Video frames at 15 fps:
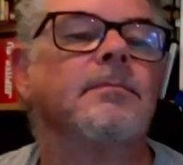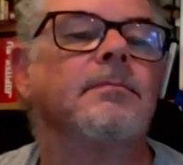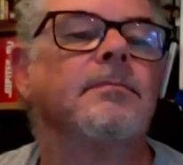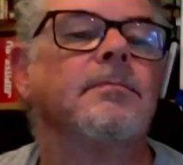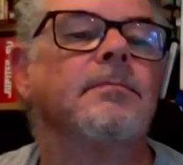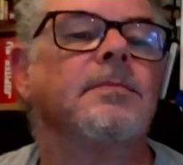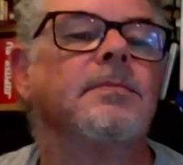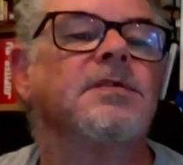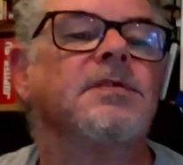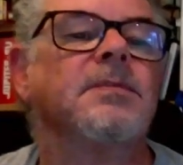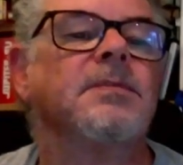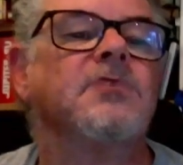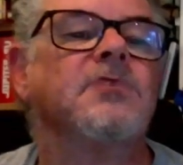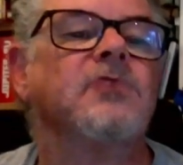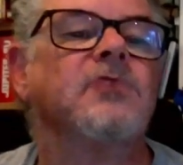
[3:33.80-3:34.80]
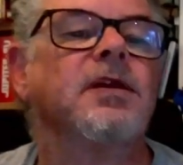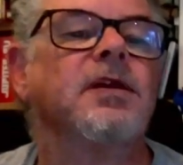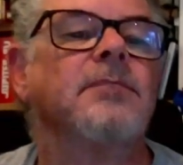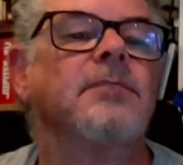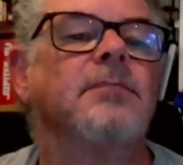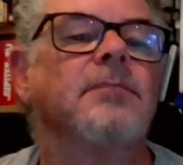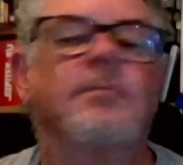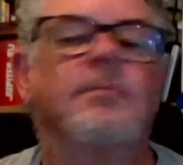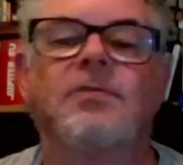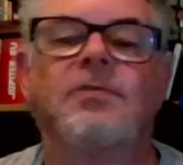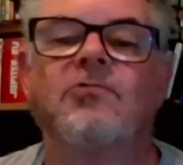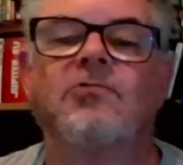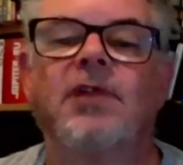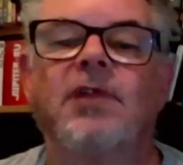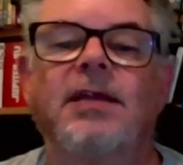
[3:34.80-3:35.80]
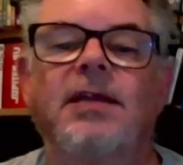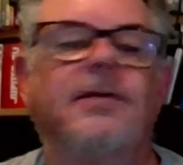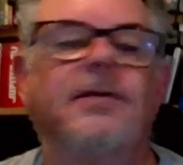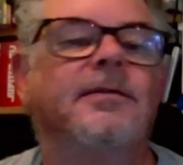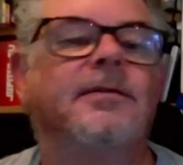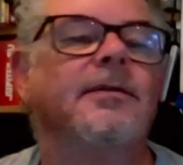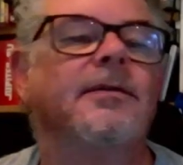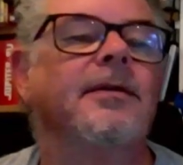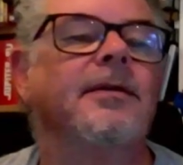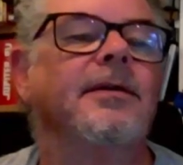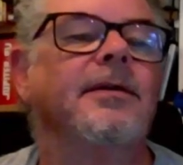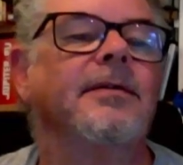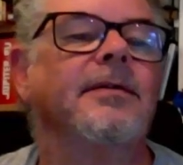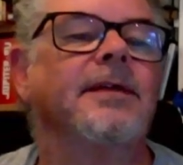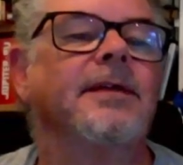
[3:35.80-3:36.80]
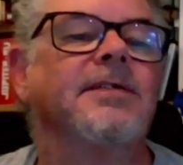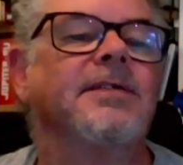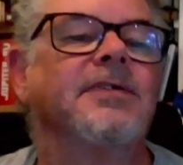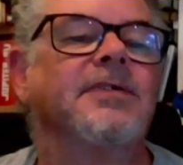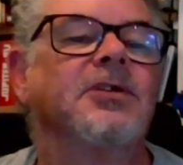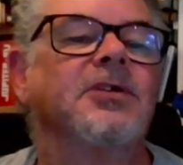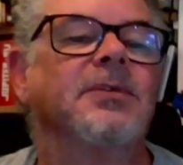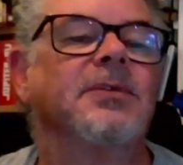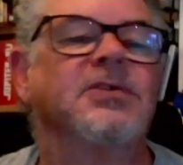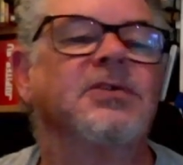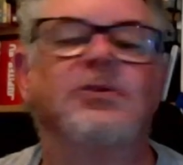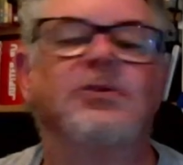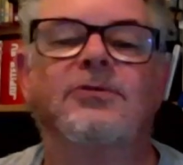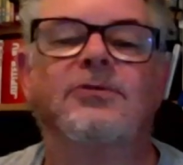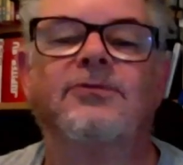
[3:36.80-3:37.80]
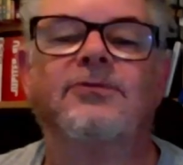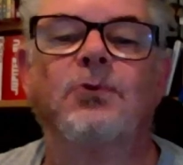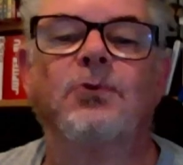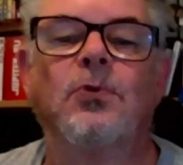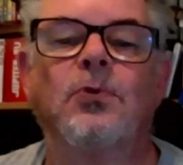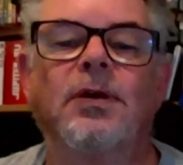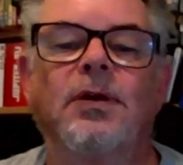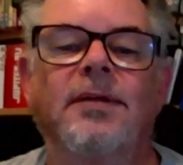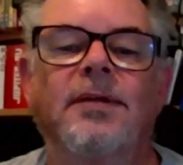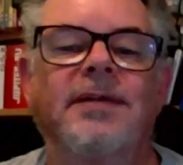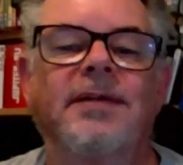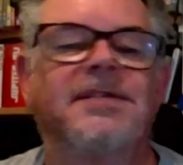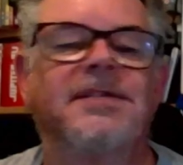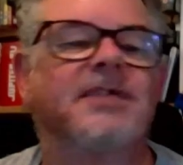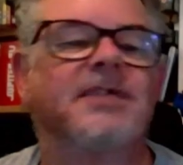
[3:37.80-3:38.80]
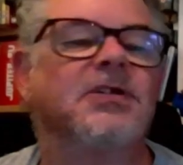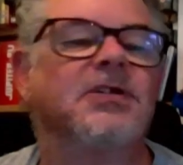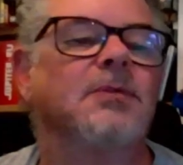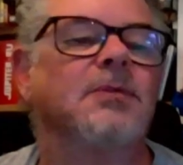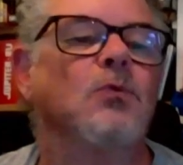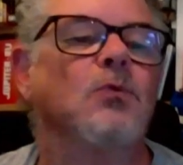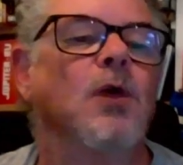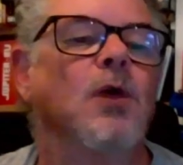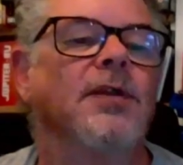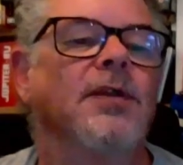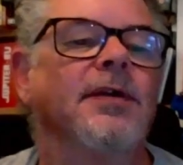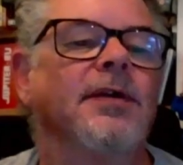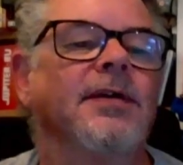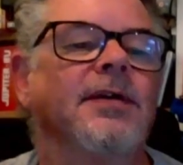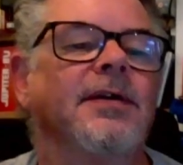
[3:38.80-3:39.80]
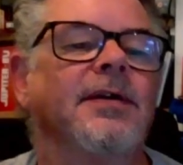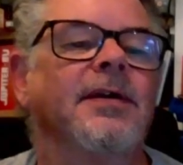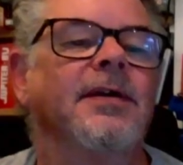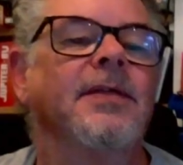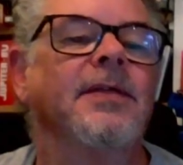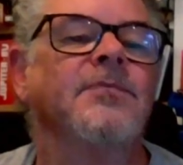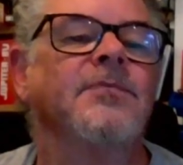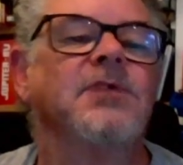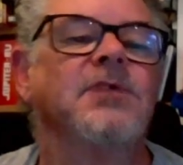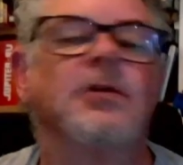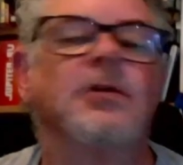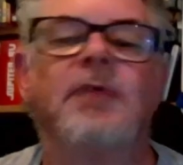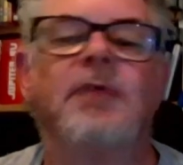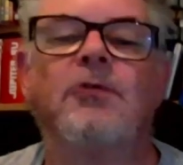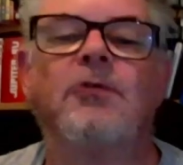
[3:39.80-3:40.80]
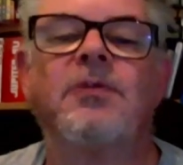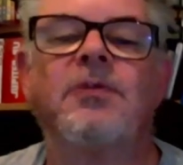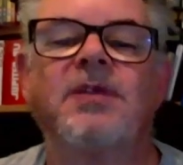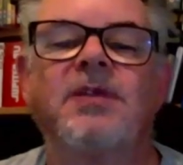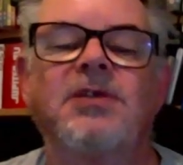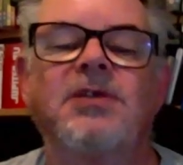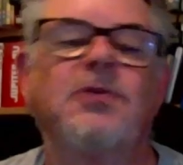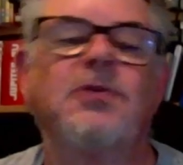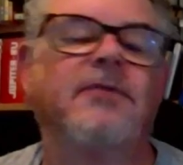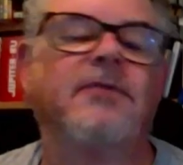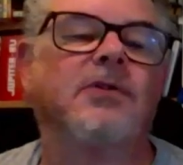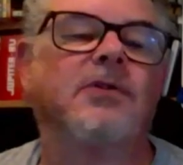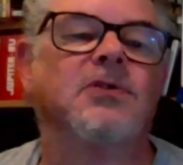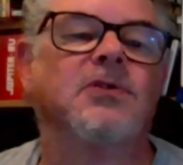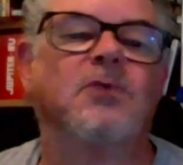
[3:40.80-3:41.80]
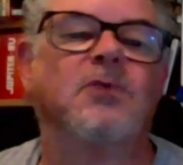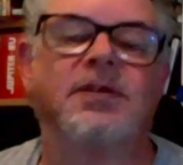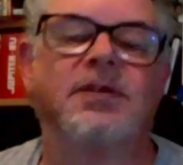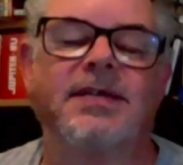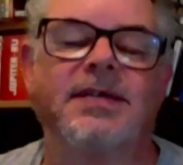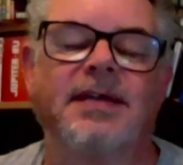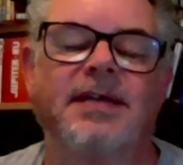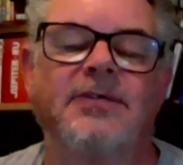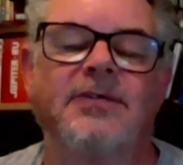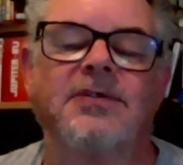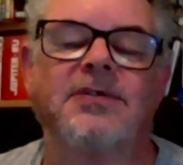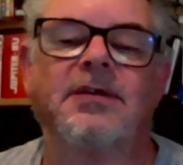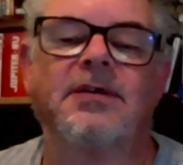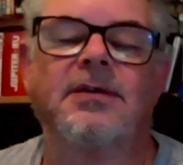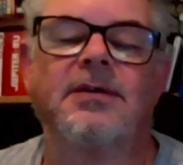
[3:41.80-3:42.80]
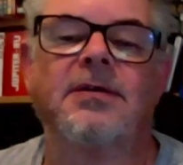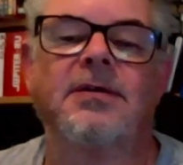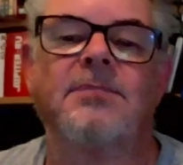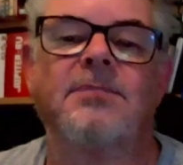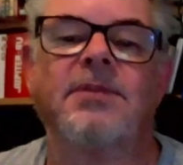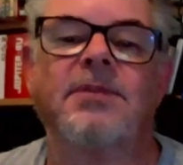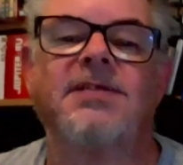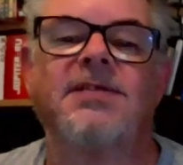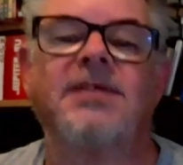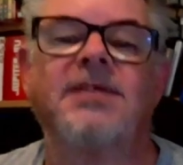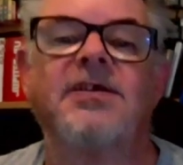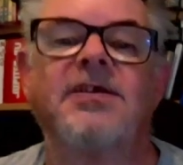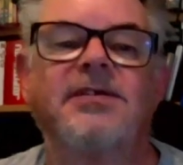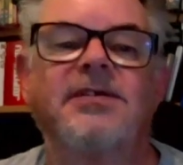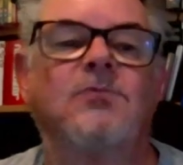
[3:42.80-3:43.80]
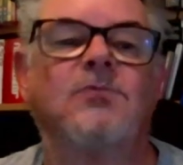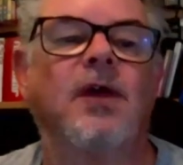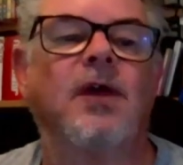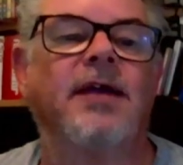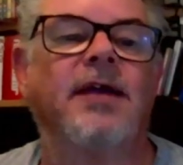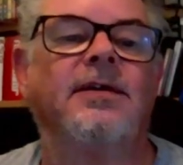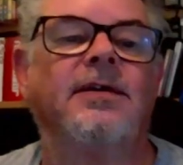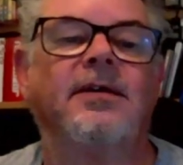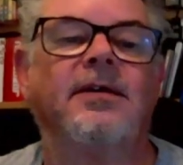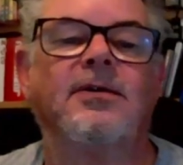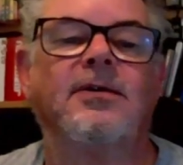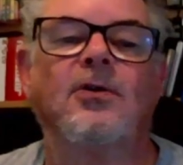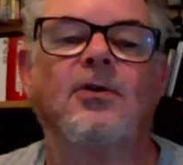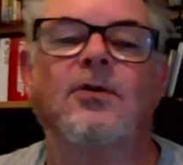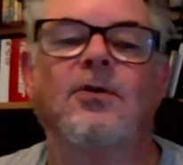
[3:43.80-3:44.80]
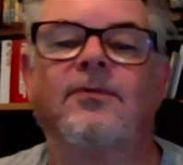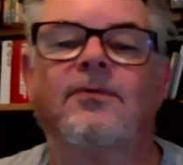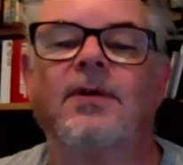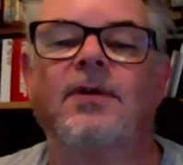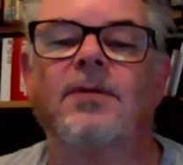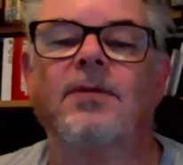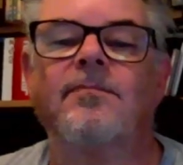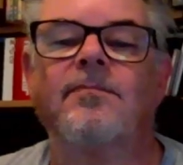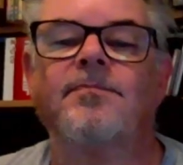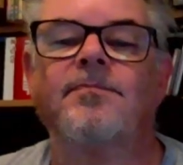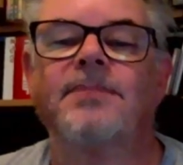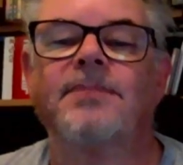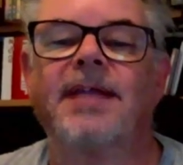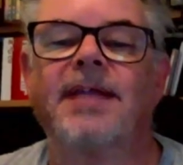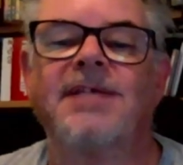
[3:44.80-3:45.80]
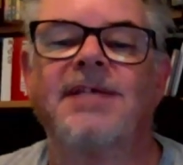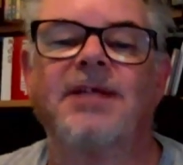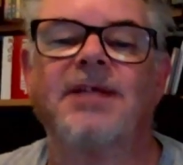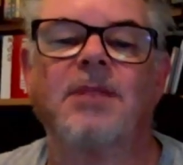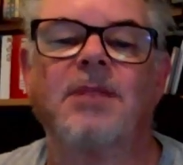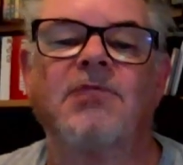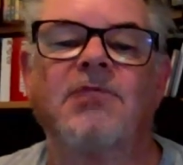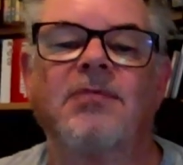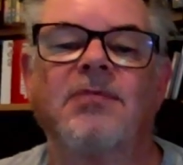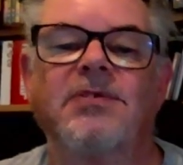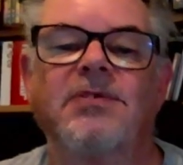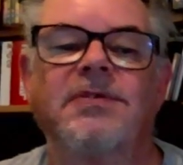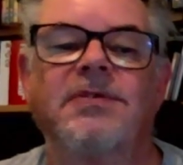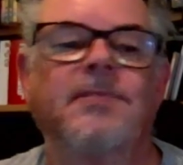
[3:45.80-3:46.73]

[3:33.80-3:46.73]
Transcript: symmetry 3, guessing that's going to be 2, fork, and I'm guessing that's going to be 1. So it wouldn't have been too difficult to work these out, but it's a nice way of getting at the parameters.